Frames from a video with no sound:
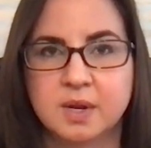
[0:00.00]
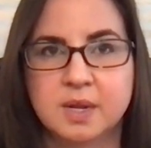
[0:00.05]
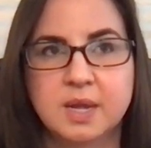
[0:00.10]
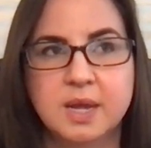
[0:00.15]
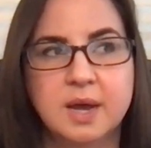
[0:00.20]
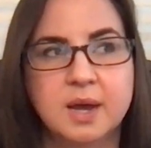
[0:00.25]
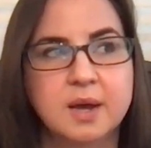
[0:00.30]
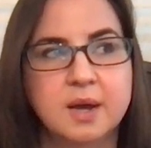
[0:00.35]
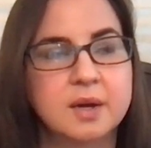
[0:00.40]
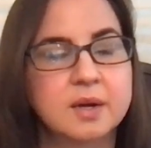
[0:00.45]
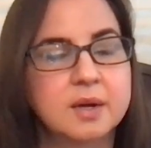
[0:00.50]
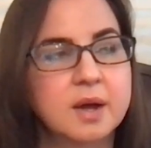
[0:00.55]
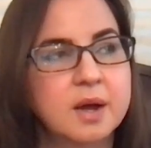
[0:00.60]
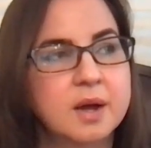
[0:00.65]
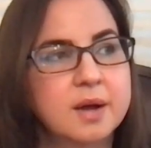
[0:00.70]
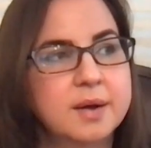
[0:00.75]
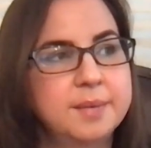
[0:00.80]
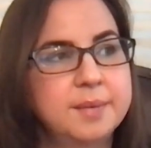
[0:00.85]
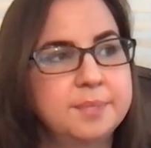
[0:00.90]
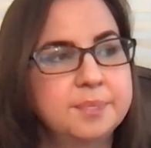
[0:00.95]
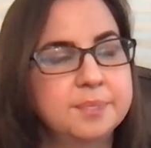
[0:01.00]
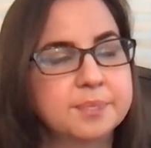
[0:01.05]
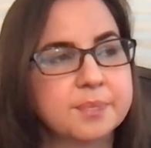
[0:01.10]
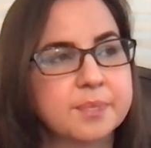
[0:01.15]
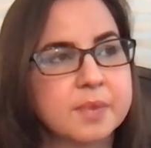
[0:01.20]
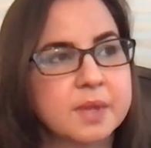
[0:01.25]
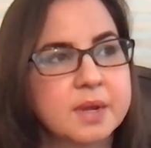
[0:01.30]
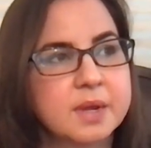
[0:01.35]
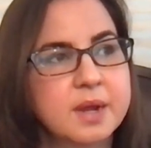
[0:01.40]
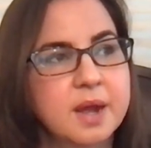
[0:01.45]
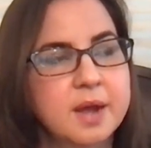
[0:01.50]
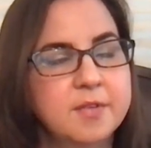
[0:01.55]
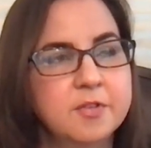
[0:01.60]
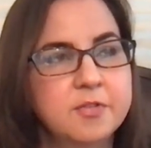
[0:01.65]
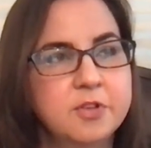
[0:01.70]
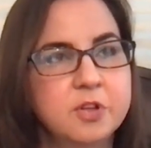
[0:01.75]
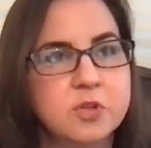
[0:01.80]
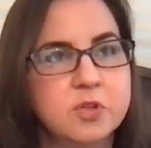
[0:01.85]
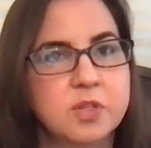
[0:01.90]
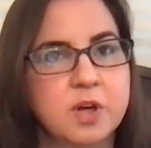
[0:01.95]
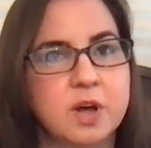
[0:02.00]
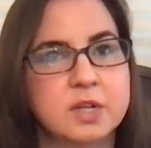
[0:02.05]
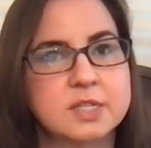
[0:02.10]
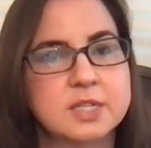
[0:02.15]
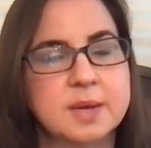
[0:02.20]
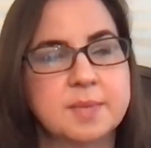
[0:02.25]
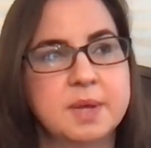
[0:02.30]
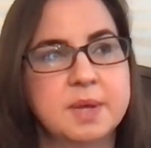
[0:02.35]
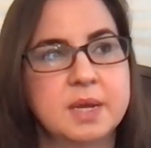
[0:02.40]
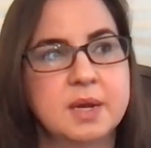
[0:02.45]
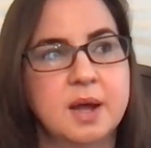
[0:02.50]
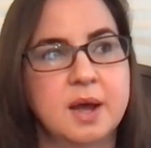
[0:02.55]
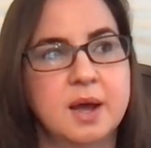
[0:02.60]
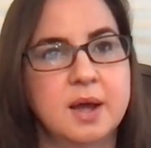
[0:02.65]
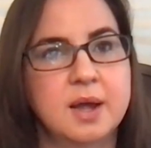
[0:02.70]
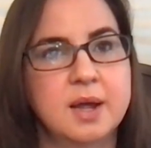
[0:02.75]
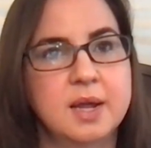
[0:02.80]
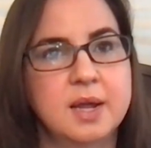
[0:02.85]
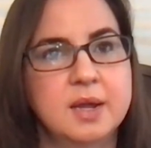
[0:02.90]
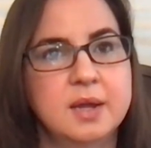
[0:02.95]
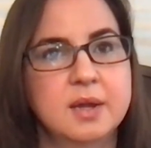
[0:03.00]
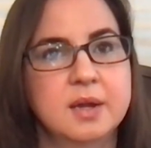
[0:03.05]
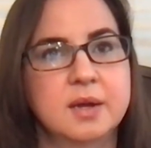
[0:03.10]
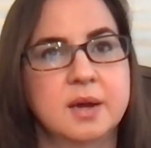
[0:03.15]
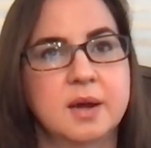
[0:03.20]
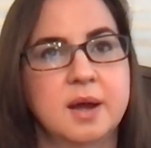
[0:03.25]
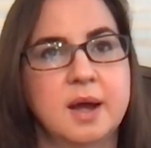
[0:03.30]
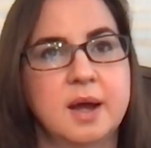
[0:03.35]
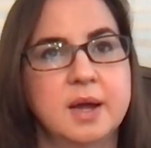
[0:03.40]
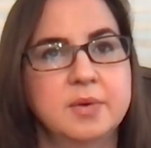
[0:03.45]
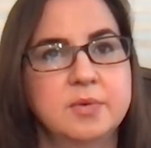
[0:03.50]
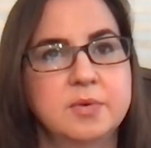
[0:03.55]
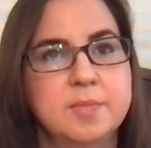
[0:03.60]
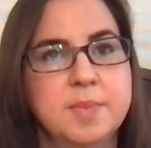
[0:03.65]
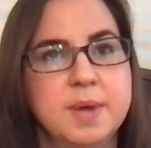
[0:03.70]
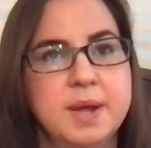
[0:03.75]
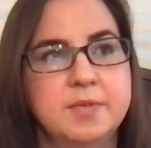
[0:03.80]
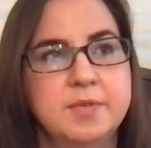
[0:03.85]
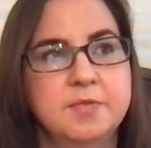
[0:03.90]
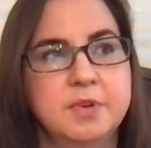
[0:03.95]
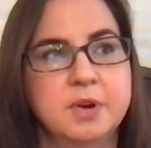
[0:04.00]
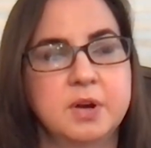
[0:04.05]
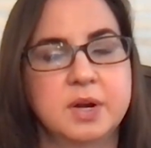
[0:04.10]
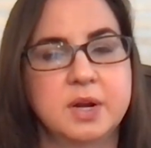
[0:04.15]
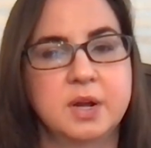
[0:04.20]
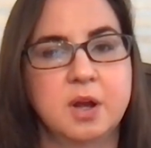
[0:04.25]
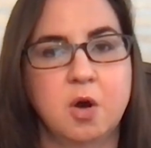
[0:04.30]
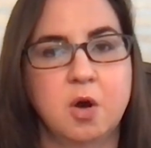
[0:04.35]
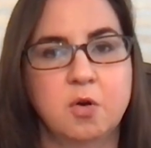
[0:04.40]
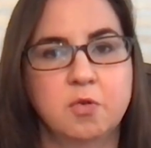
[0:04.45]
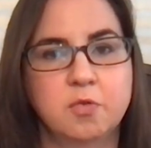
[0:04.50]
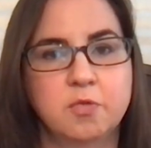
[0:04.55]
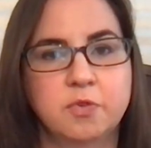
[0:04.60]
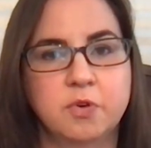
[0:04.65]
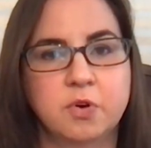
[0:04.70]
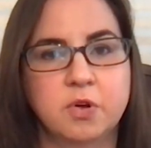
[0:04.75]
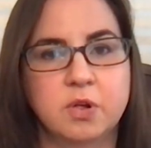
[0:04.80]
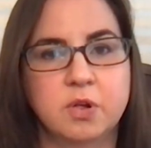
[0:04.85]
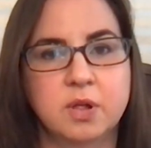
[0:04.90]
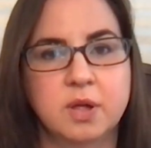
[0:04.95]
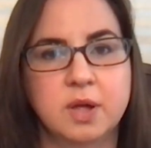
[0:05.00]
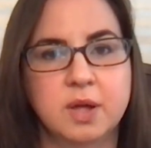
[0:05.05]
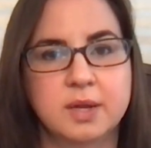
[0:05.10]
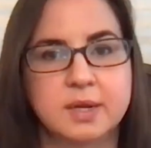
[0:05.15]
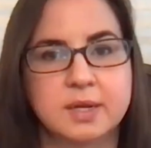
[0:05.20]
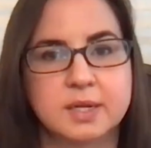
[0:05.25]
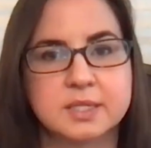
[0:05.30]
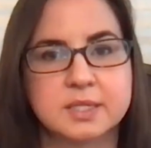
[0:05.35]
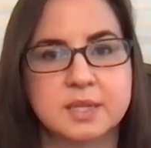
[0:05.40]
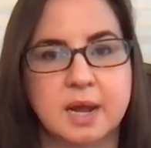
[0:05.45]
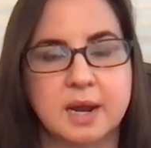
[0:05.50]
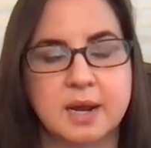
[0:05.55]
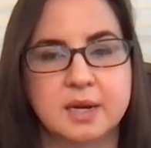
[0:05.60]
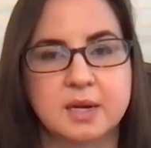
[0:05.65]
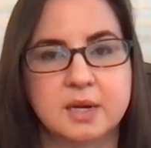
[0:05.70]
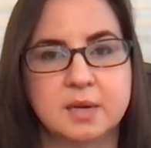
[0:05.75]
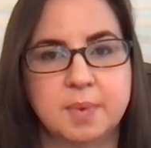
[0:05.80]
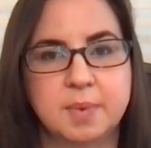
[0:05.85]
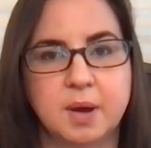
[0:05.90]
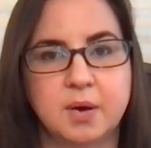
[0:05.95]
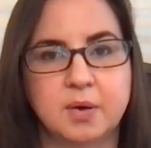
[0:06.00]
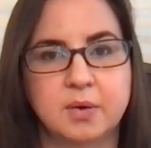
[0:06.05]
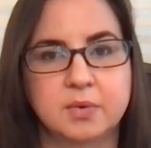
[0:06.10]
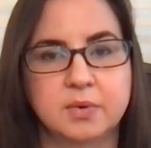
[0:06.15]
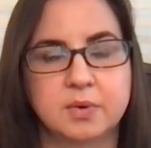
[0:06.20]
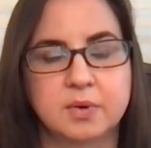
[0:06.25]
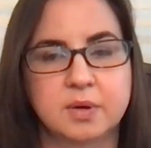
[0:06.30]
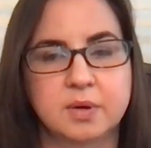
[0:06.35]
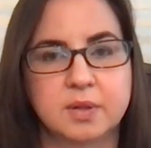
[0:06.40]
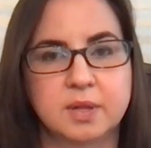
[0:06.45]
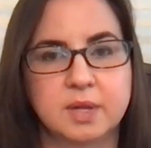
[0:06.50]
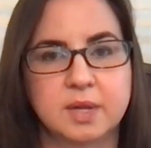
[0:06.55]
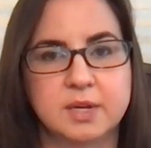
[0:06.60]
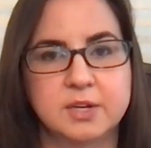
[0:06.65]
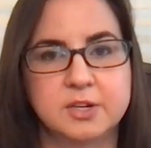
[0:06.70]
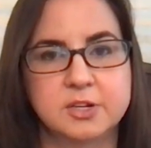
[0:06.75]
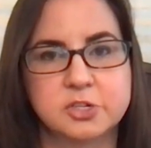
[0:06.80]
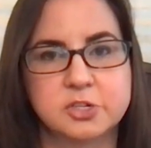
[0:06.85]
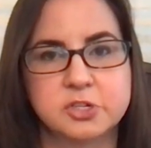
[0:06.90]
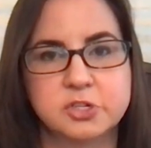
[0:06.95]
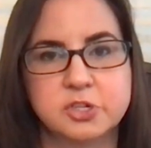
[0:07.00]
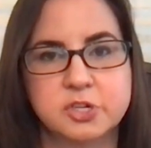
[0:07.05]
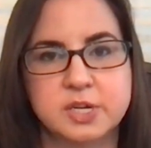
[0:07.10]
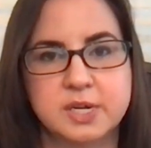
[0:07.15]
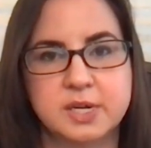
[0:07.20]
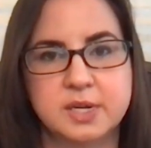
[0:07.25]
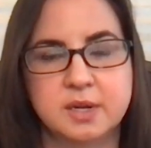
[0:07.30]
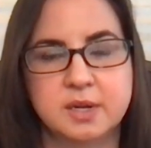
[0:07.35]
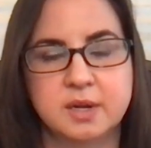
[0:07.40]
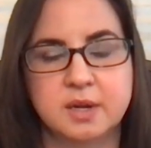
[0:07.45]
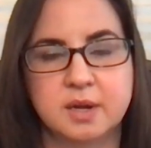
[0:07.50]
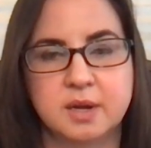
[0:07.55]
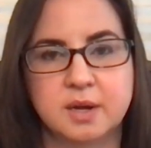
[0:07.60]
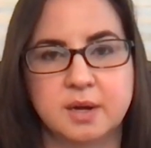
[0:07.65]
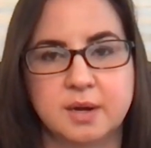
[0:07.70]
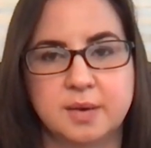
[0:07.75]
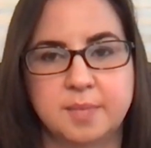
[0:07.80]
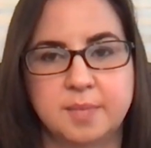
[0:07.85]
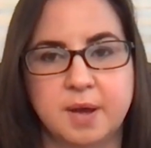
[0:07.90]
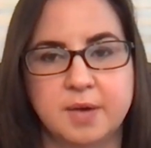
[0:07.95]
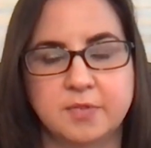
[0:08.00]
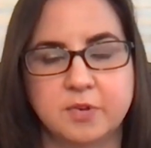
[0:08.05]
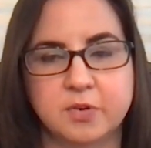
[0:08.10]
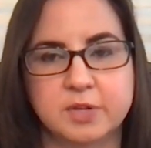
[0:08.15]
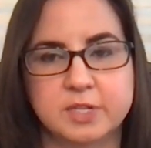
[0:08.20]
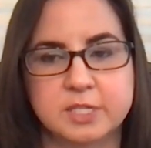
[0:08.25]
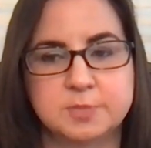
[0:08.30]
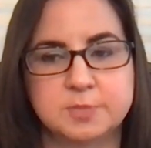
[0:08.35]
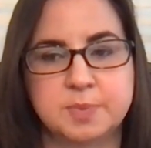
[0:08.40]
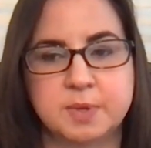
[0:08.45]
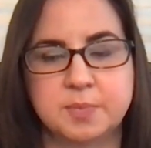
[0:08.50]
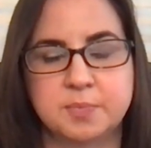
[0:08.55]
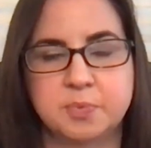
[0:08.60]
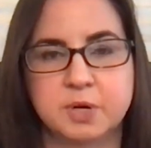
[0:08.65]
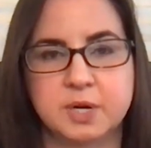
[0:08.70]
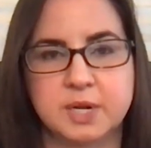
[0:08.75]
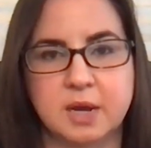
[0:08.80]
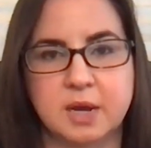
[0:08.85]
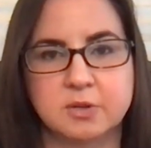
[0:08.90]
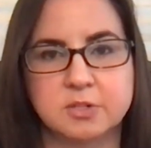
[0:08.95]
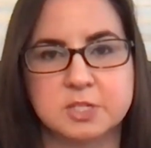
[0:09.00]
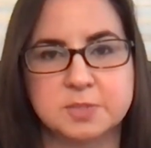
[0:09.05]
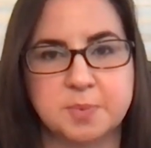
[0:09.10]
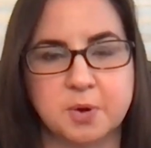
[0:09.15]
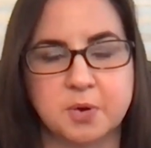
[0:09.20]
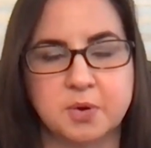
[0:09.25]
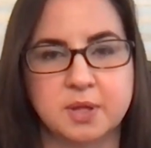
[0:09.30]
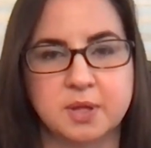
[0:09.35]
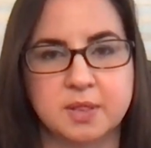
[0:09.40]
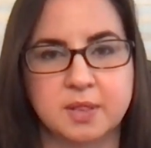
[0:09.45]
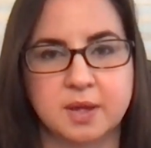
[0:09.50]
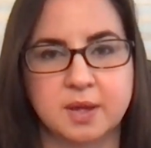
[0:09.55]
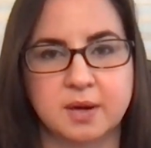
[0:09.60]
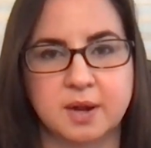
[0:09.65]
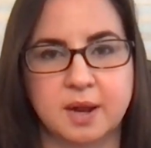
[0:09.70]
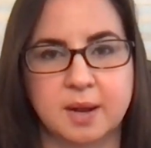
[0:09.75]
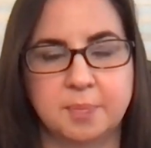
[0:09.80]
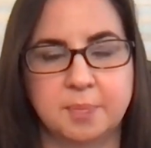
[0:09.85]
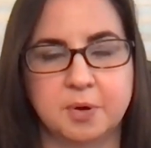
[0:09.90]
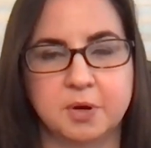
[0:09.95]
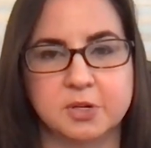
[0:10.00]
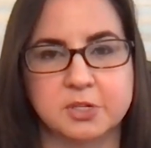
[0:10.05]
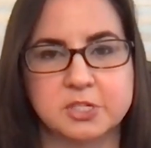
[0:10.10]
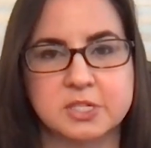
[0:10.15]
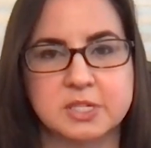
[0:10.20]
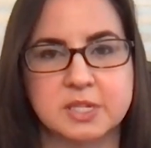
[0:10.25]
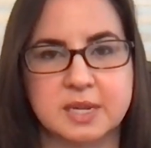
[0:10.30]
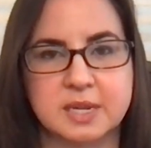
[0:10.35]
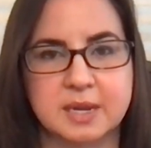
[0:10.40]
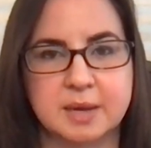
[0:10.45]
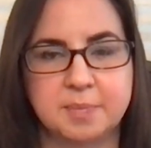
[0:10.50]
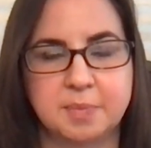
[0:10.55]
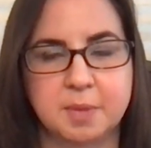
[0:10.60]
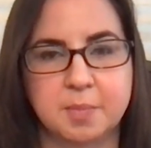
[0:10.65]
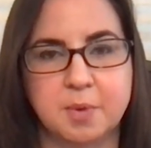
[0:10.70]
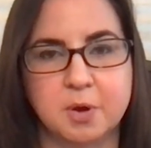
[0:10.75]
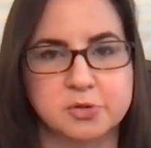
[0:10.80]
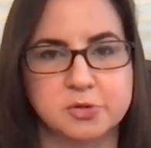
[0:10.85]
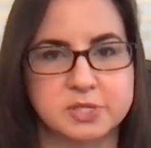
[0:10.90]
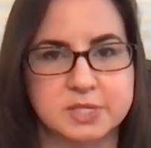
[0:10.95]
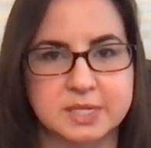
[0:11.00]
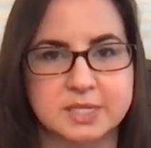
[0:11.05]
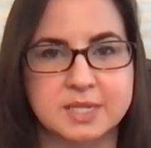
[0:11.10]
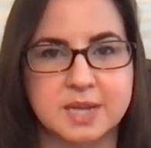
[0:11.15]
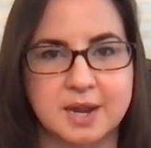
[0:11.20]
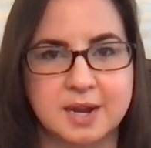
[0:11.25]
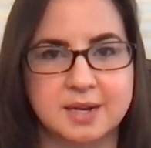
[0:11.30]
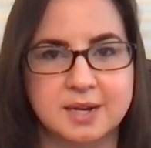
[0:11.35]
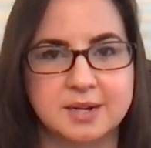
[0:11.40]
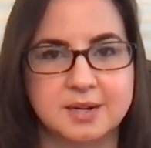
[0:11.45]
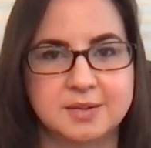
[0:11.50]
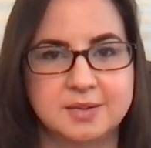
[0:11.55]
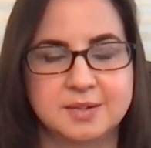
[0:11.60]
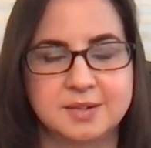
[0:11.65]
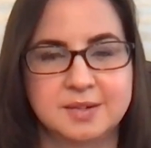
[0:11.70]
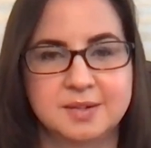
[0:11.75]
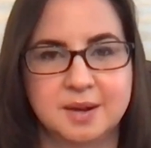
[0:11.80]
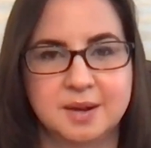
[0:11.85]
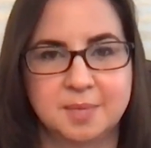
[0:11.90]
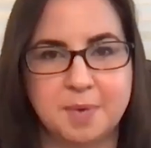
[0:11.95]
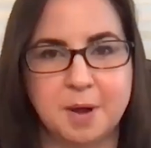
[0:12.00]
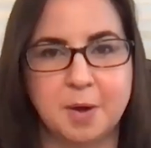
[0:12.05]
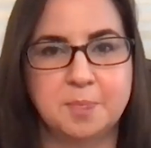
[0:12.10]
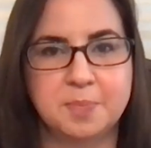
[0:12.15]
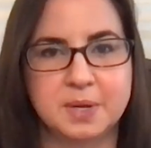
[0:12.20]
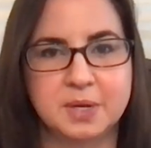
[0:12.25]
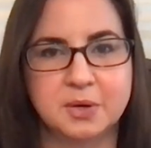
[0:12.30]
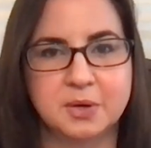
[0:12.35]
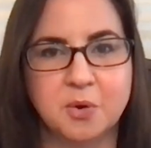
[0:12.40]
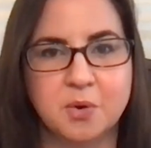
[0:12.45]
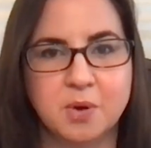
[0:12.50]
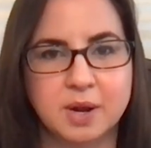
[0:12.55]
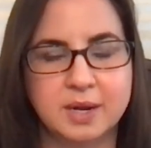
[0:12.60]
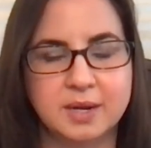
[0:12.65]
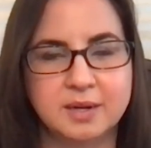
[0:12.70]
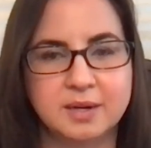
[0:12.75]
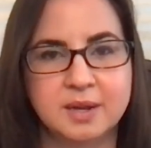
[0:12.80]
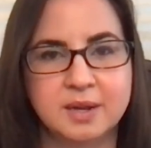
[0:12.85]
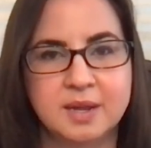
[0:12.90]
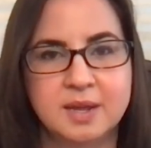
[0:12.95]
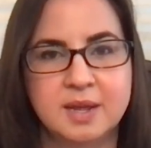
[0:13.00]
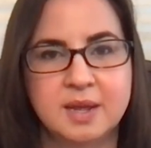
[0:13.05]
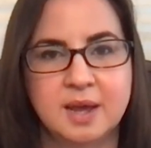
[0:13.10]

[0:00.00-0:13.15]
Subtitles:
Yeah, I have a few thoughts. I mean, I remain very hopeful and excited about the industry. I've always been pretty outspoken that I personally am the most excited about Bitcoin.